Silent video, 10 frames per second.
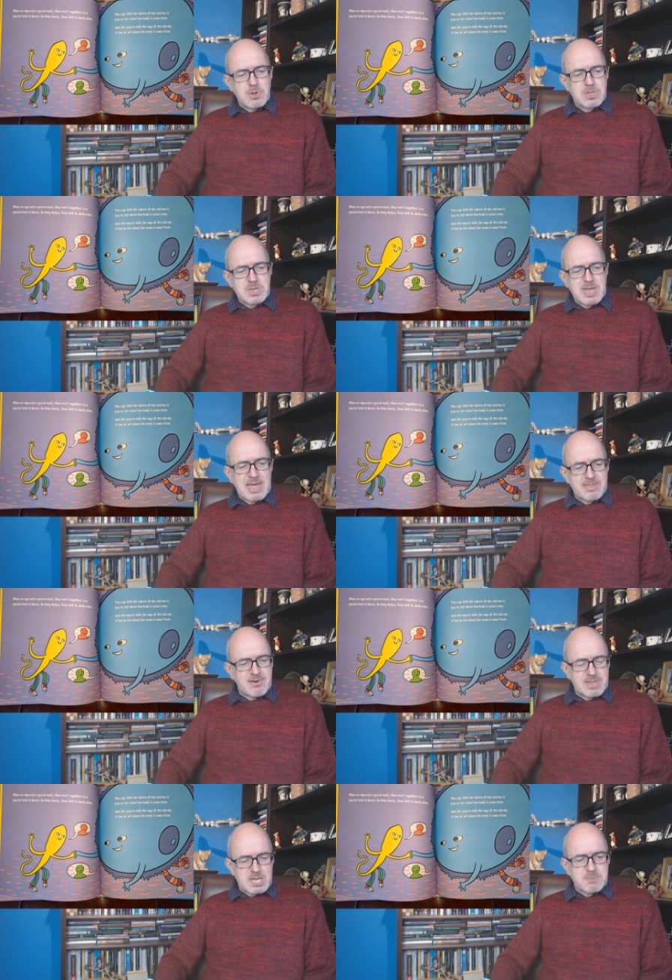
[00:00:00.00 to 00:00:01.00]
together
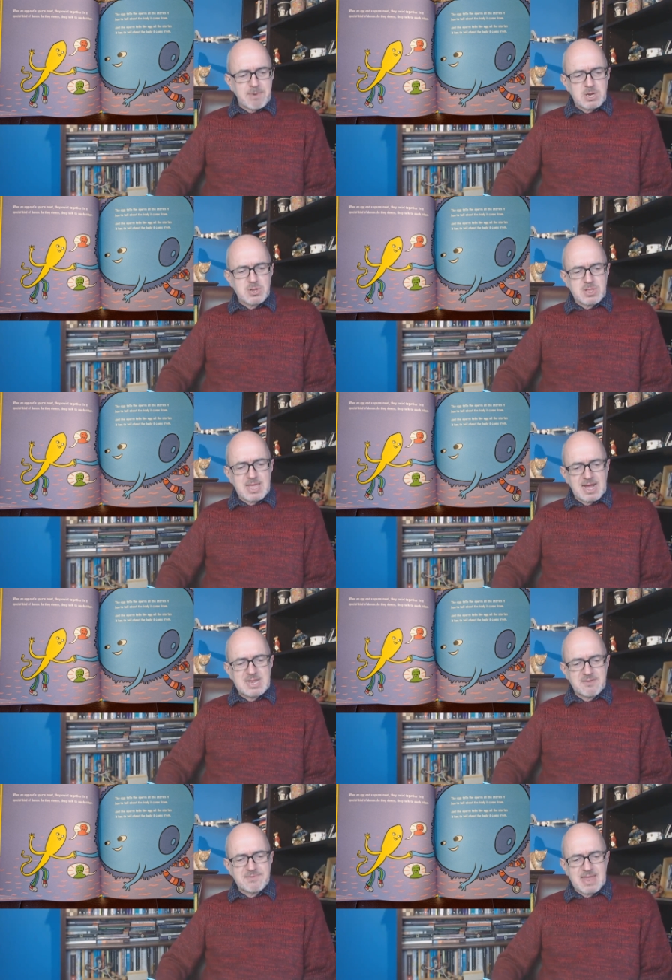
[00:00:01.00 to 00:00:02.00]
in a special
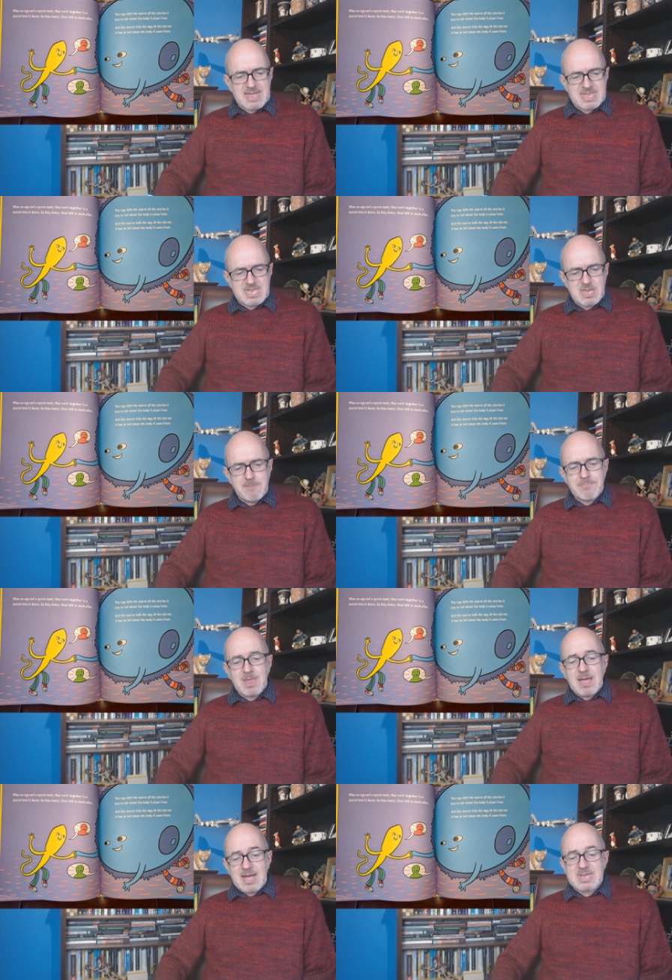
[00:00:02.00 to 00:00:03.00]
kind of dance.
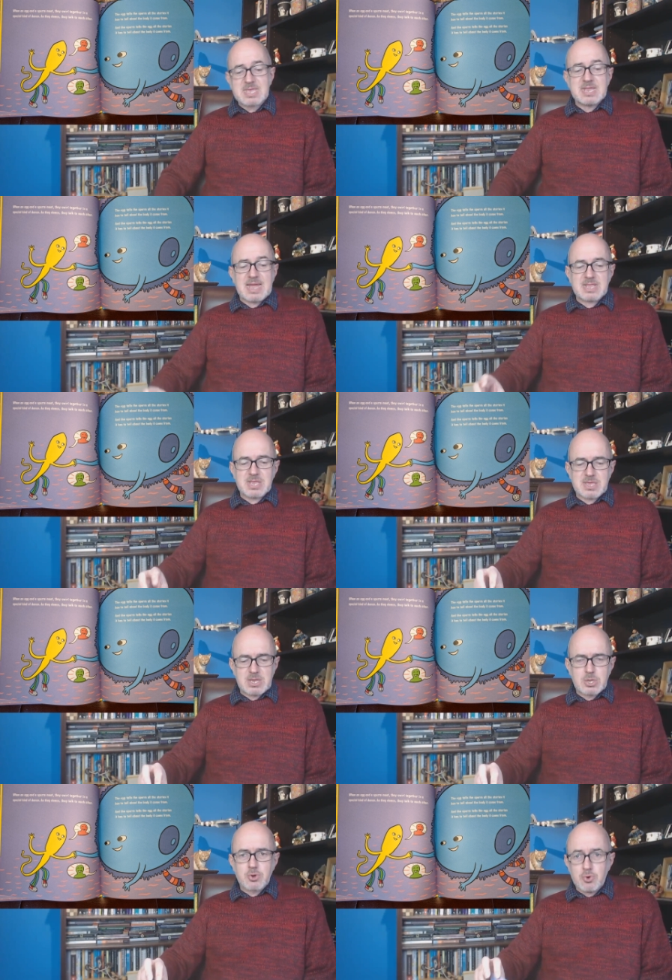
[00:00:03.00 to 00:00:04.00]
As they dance, they
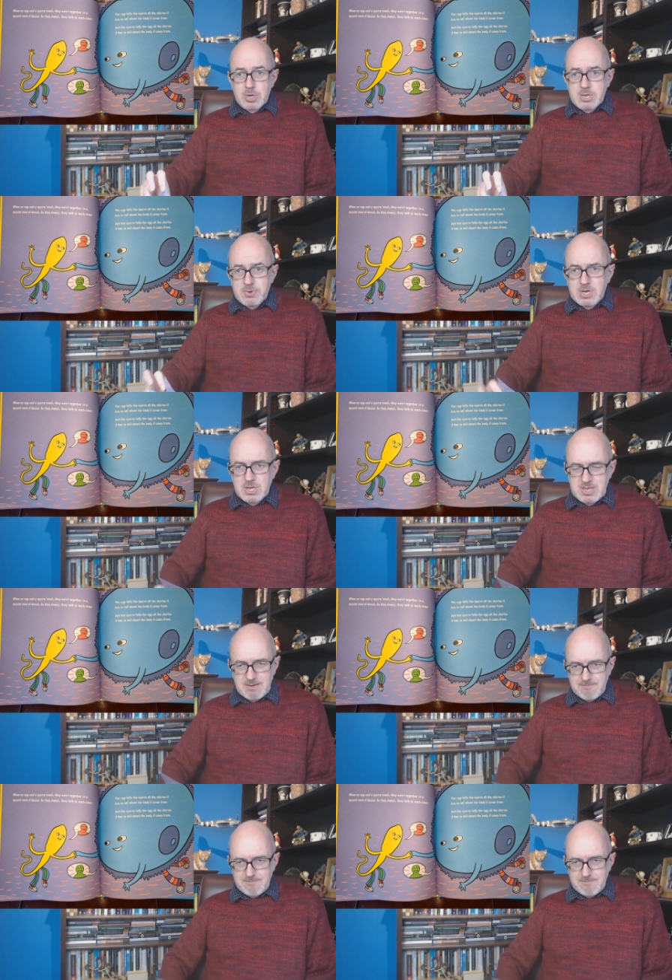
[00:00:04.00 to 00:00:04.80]
talk to each other.